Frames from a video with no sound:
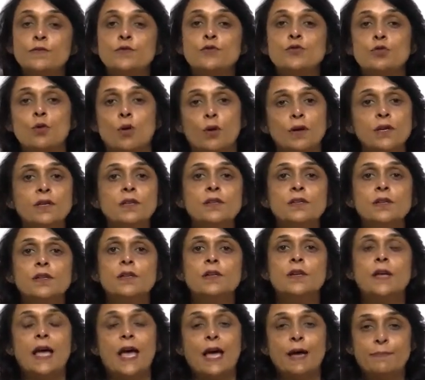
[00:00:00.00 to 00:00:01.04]
of
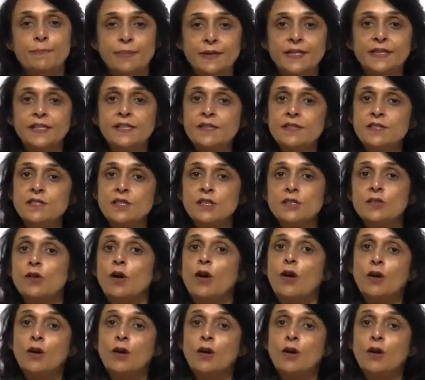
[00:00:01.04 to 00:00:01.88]
jointed appendages